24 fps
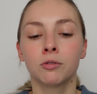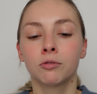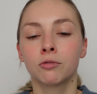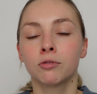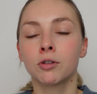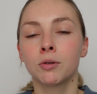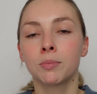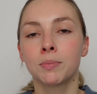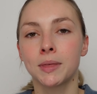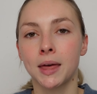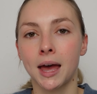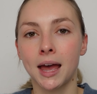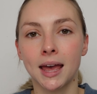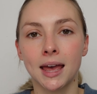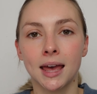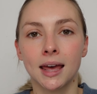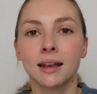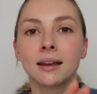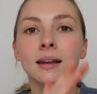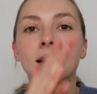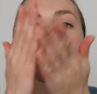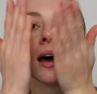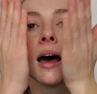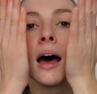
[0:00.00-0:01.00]
rub that
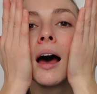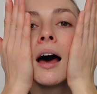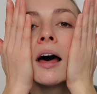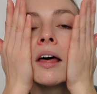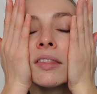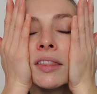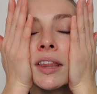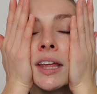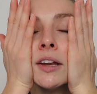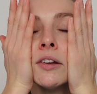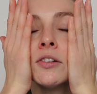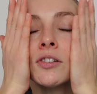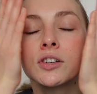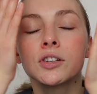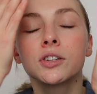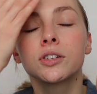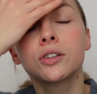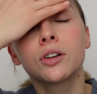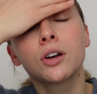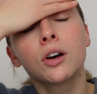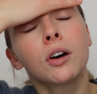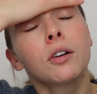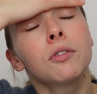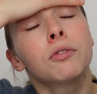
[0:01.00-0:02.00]
in and then just
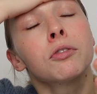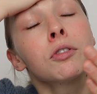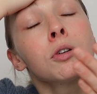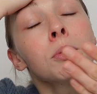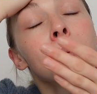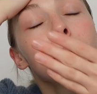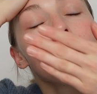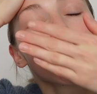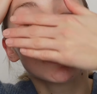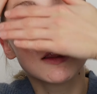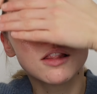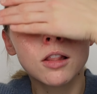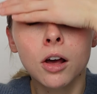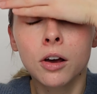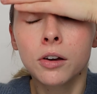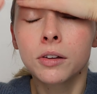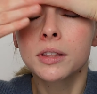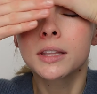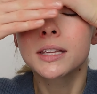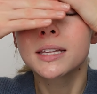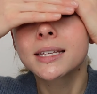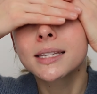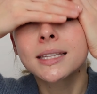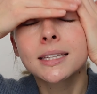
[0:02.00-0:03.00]
sort of rub it
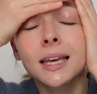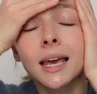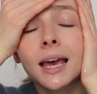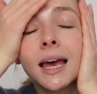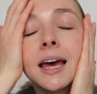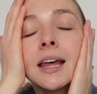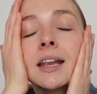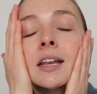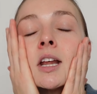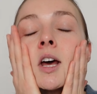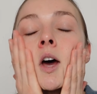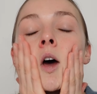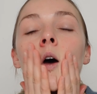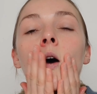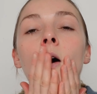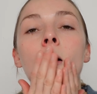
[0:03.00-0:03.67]
along the skin